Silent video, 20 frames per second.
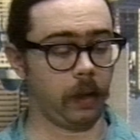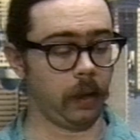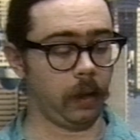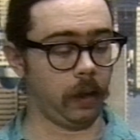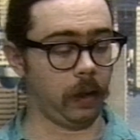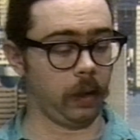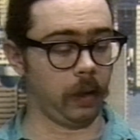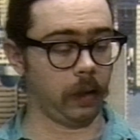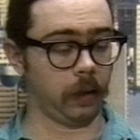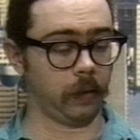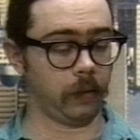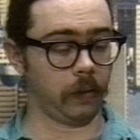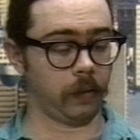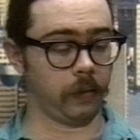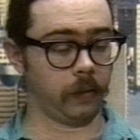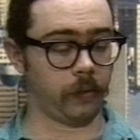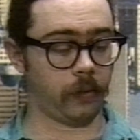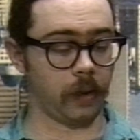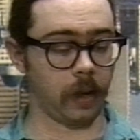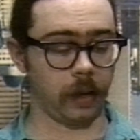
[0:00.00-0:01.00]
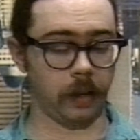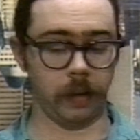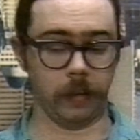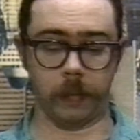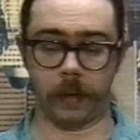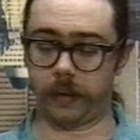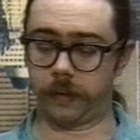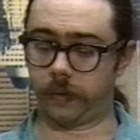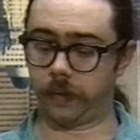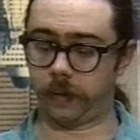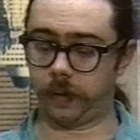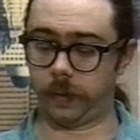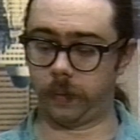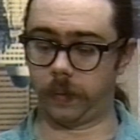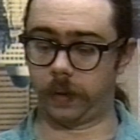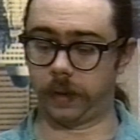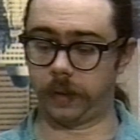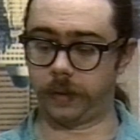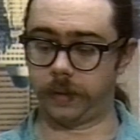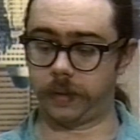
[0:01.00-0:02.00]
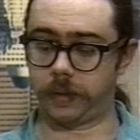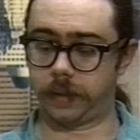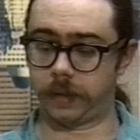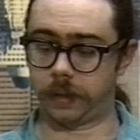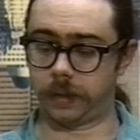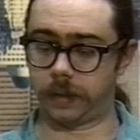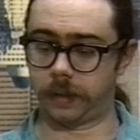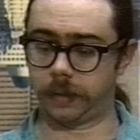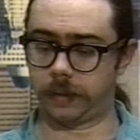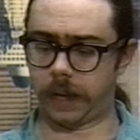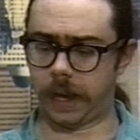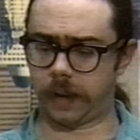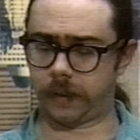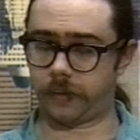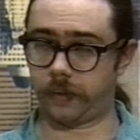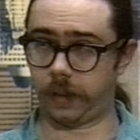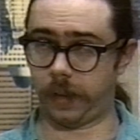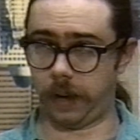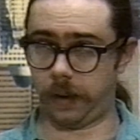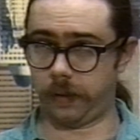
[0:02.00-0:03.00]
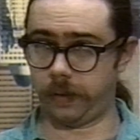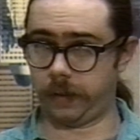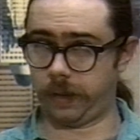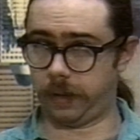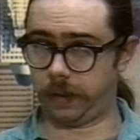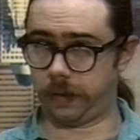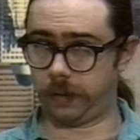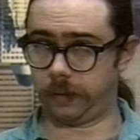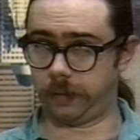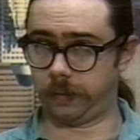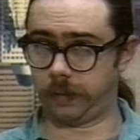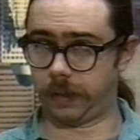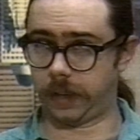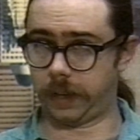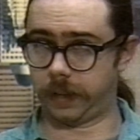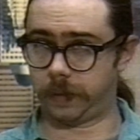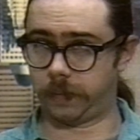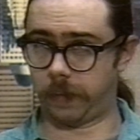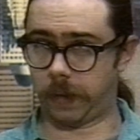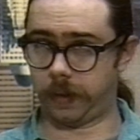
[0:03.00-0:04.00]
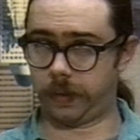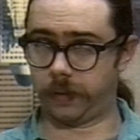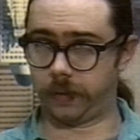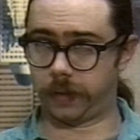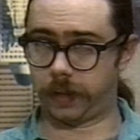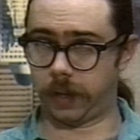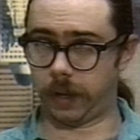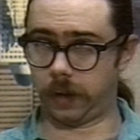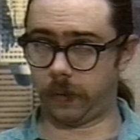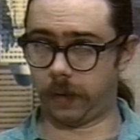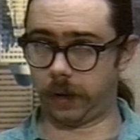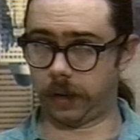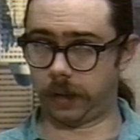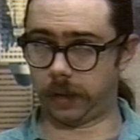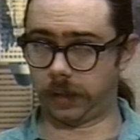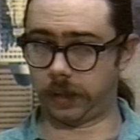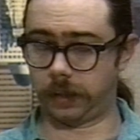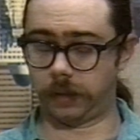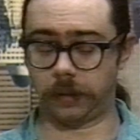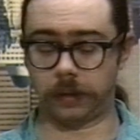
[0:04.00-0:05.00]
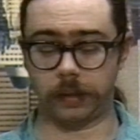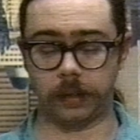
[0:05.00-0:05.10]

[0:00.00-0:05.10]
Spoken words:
And the shockumentary was actually aired here in the last month or so on